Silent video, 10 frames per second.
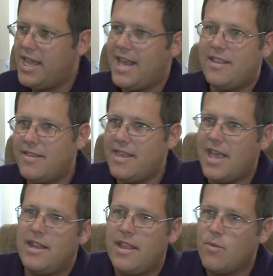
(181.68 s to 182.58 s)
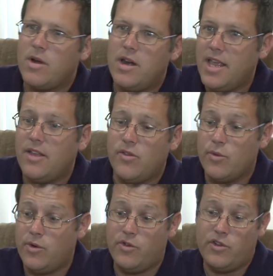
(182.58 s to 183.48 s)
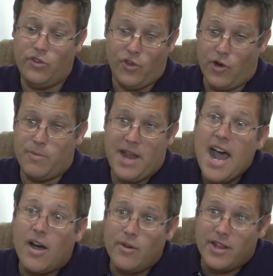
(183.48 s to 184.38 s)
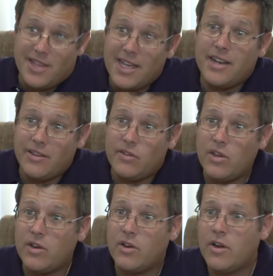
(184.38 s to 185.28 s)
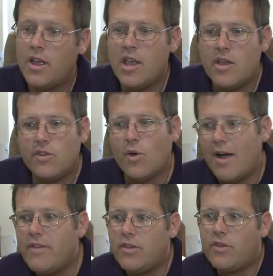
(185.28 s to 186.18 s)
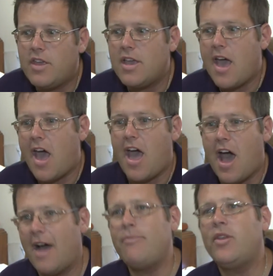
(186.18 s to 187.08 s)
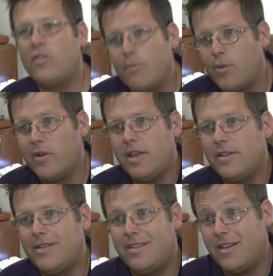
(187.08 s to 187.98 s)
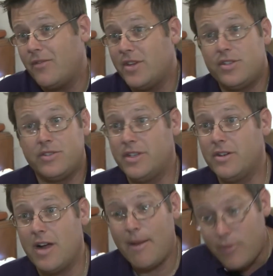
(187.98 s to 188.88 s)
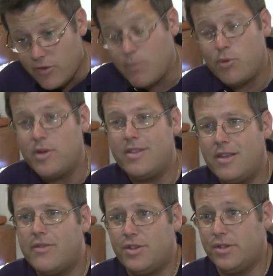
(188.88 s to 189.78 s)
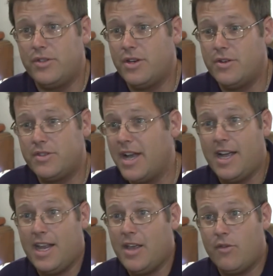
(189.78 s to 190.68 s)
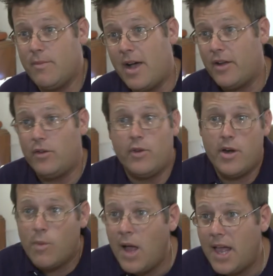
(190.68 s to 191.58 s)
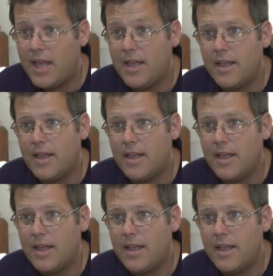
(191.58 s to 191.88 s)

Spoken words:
get it to the end they wanted to get to, and she's termed out at the end of this year. So obviously, I'm disappointed that the convention center is not going to get remodeled right away.